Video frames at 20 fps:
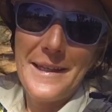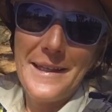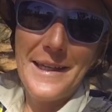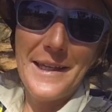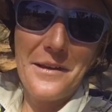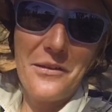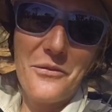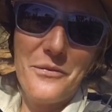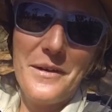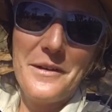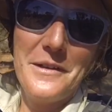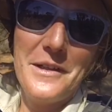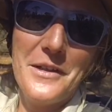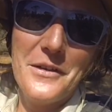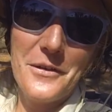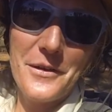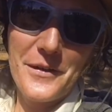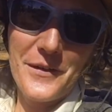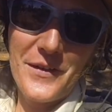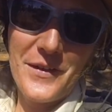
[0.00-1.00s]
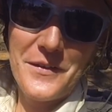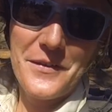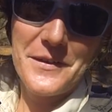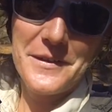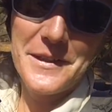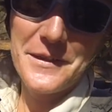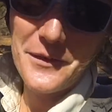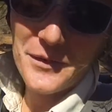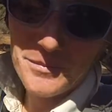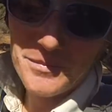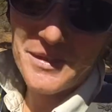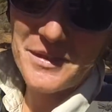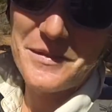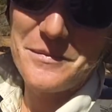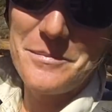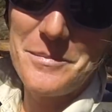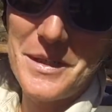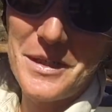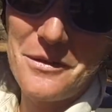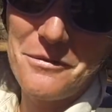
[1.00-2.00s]
Yeah, it's very noisy. There is a bit
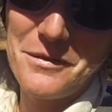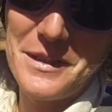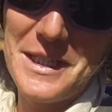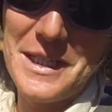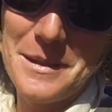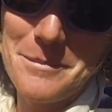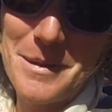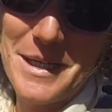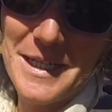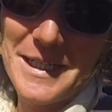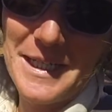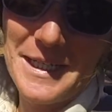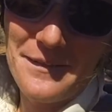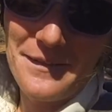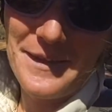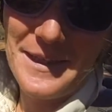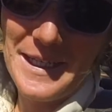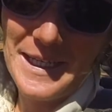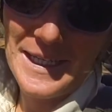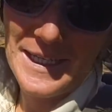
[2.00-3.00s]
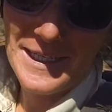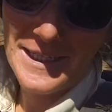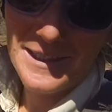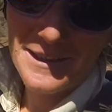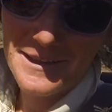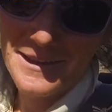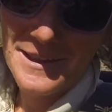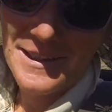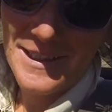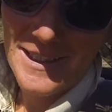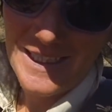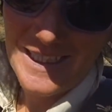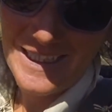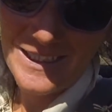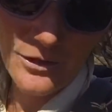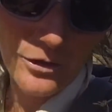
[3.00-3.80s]
of EMI in the air, and